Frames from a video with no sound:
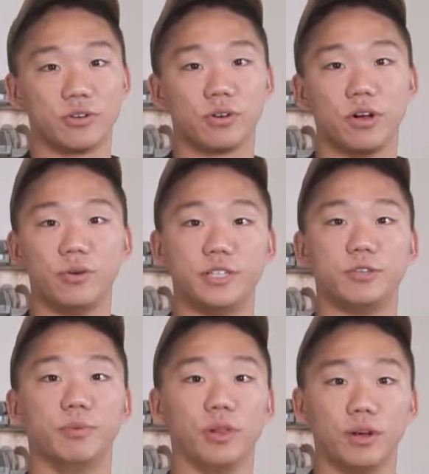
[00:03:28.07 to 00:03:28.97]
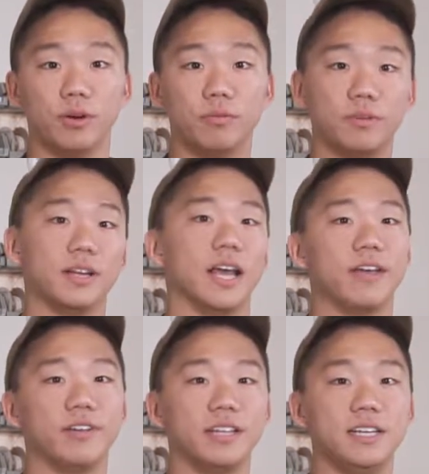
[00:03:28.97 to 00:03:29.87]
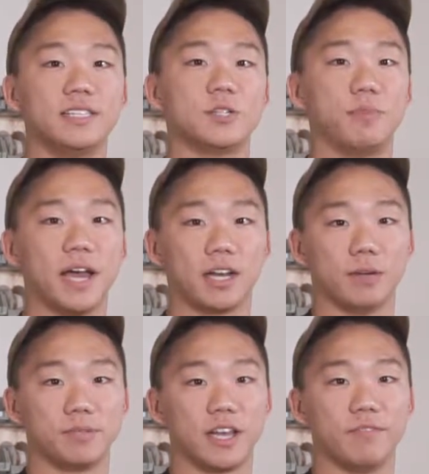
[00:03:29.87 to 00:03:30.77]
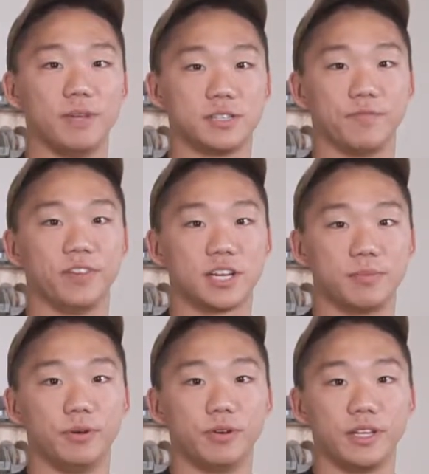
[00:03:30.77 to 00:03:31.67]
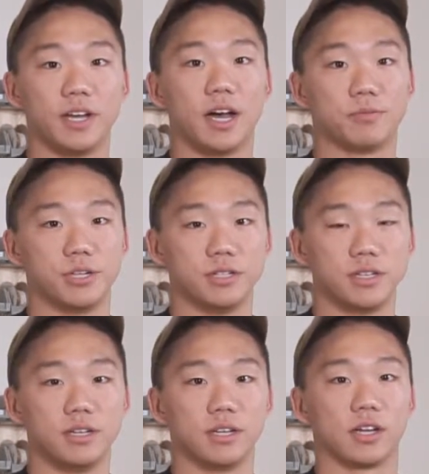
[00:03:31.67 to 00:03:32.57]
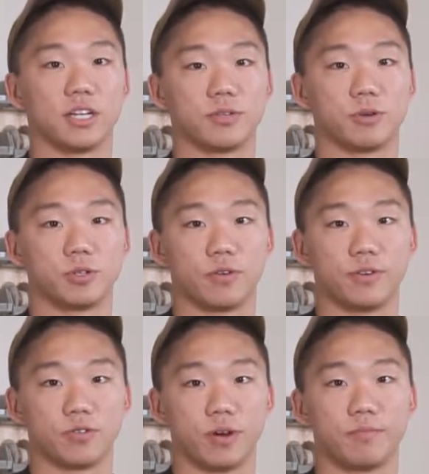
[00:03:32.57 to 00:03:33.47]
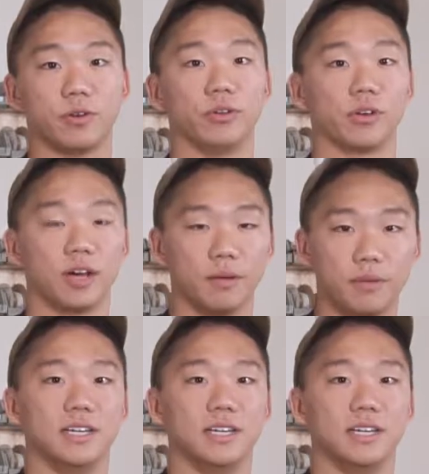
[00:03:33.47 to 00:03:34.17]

I'll go into below, having these as backups gave me some flexibility and options the customer service rep could look up.